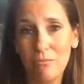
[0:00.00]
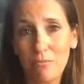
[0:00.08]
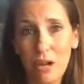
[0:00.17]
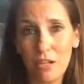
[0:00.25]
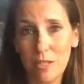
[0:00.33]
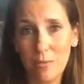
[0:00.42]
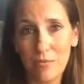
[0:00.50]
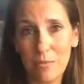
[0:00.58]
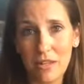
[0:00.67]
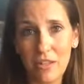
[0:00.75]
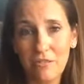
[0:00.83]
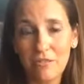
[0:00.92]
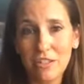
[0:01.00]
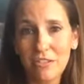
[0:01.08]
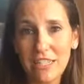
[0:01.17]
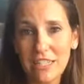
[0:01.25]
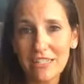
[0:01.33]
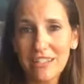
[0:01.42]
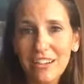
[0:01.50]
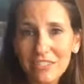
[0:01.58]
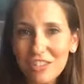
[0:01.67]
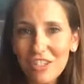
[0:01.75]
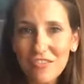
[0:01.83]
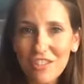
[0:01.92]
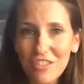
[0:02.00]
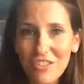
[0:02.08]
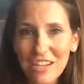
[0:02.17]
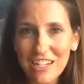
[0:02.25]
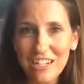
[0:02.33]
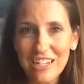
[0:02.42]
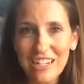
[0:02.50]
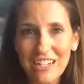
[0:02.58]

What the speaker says: parts per million of gluten. Oh, do you have another question?